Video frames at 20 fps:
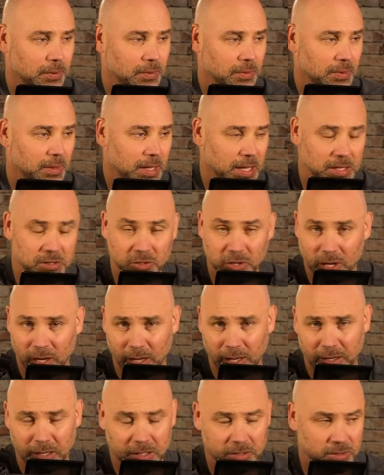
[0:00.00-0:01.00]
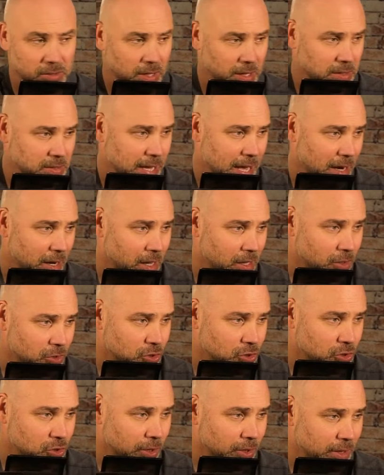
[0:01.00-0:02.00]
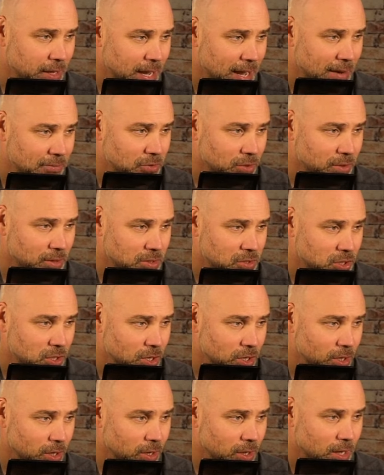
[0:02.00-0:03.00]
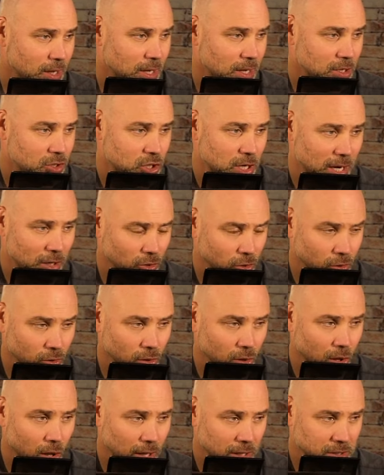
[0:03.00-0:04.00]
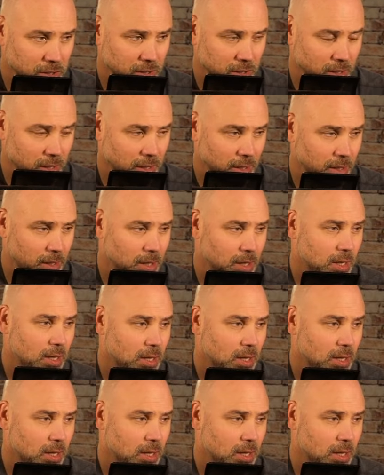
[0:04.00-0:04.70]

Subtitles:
he's done. He's out of eligibility after this year. Chandler Lawson